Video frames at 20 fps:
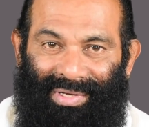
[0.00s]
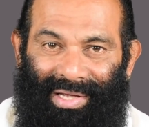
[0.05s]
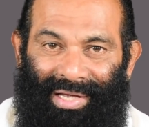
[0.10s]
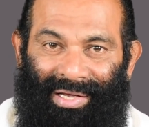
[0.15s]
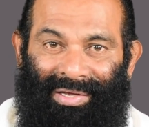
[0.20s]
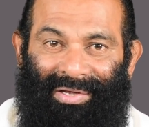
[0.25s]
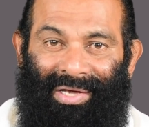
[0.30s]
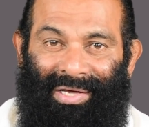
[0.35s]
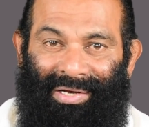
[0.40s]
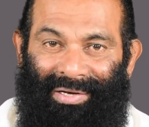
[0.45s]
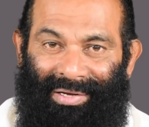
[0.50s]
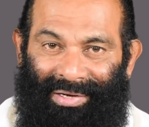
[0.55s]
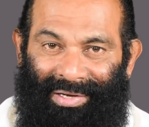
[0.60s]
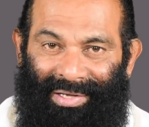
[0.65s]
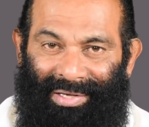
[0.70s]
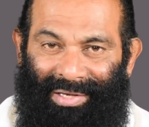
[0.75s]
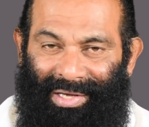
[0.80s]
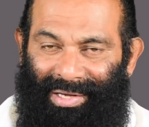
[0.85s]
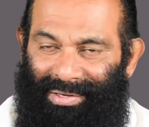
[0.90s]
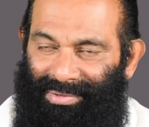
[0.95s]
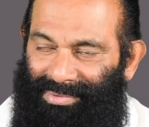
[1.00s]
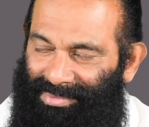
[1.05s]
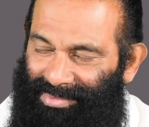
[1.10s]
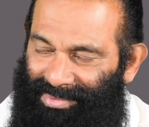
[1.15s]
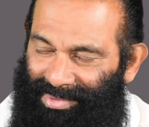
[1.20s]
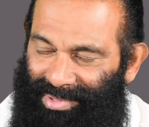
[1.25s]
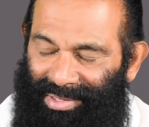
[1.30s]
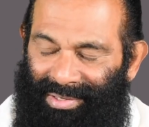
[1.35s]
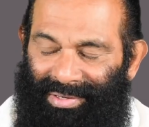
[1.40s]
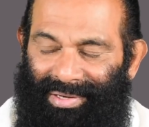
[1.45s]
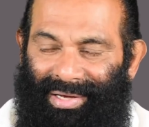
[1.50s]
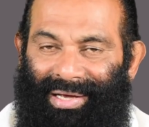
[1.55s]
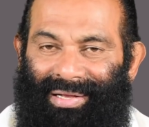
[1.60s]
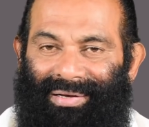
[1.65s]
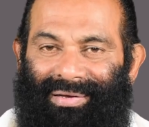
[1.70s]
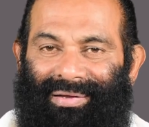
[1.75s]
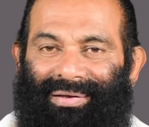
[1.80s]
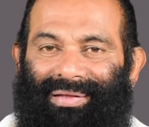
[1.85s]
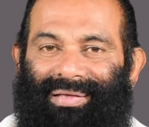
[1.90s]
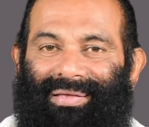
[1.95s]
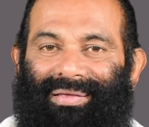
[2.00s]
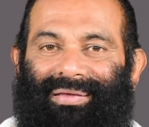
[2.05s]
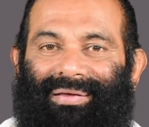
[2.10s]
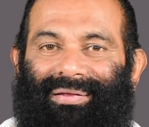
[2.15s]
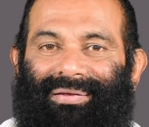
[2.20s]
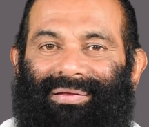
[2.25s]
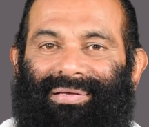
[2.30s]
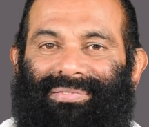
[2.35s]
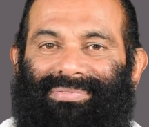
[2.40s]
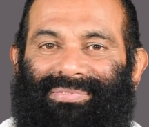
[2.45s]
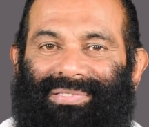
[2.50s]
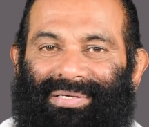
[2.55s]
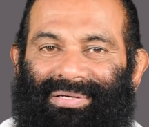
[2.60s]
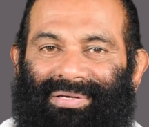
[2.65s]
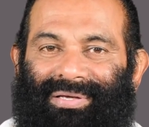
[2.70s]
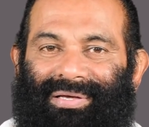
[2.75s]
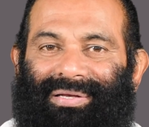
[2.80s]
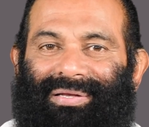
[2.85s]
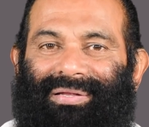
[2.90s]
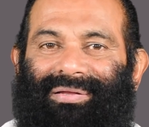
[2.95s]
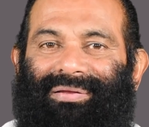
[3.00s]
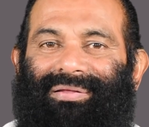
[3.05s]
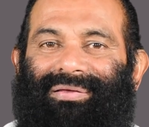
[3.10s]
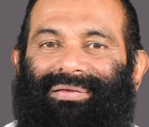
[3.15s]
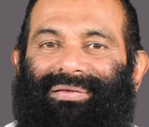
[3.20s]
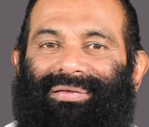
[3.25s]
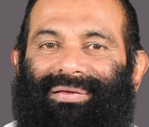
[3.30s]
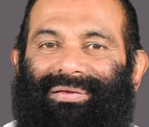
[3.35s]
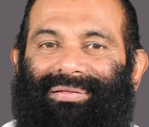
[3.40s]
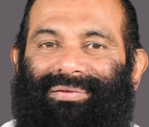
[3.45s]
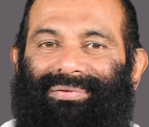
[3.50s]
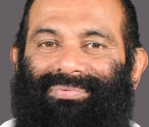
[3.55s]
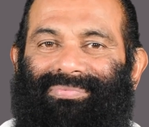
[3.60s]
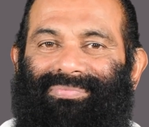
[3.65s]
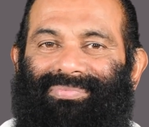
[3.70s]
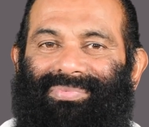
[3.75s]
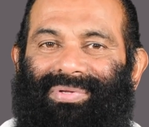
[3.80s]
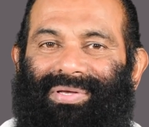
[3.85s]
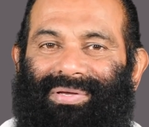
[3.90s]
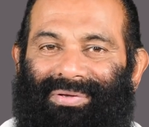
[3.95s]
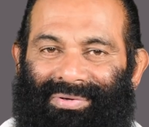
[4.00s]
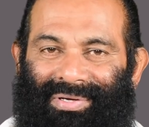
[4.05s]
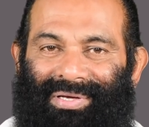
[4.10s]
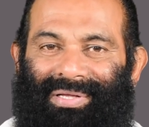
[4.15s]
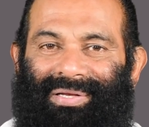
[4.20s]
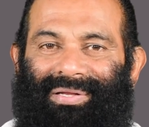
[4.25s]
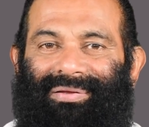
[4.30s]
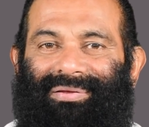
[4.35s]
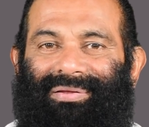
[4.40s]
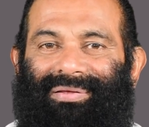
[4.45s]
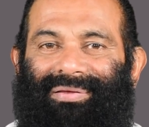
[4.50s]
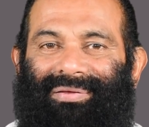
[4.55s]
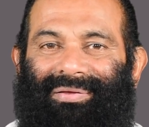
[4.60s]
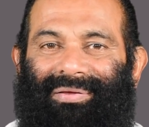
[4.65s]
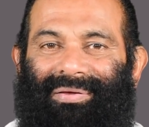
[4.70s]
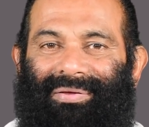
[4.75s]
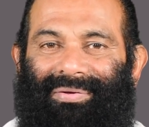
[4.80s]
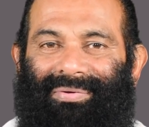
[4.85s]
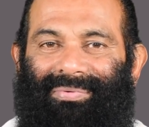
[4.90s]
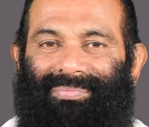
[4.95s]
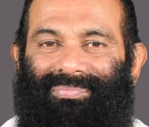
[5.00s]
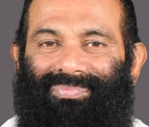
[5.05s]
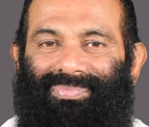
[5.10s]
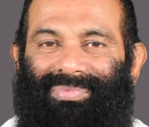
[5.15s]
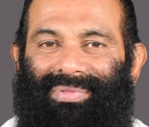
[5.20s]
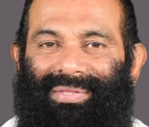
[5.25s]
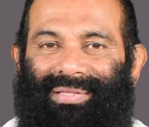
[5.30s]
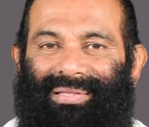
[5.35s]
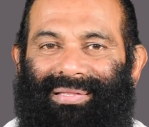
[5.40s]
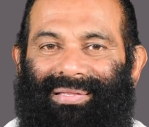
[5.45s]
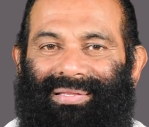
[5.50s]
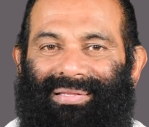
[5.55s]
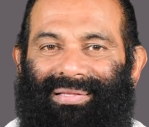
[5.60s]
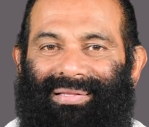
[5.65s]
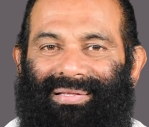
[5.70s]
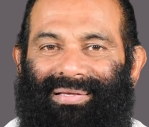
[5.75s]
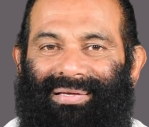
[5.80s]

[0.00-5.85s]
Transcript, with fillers: again and again, again and again, yes, again and again, again and again.